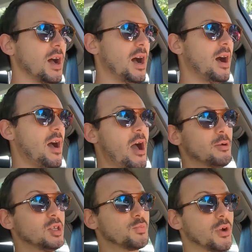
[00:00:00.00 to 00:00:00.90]

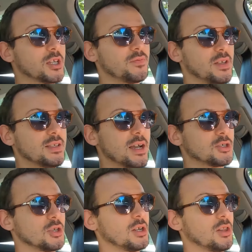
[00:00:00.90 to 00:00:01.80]
Audi's press fleet's
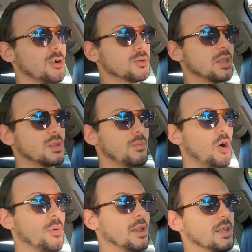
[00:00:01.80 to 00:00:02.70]
actually closed at the
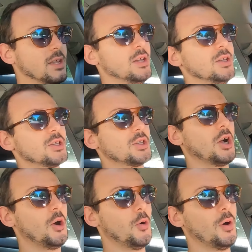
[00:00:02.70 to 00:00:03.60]
moment,
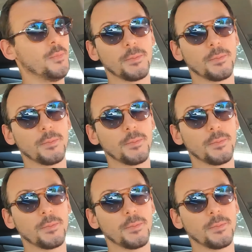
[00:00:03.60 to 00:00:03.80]
so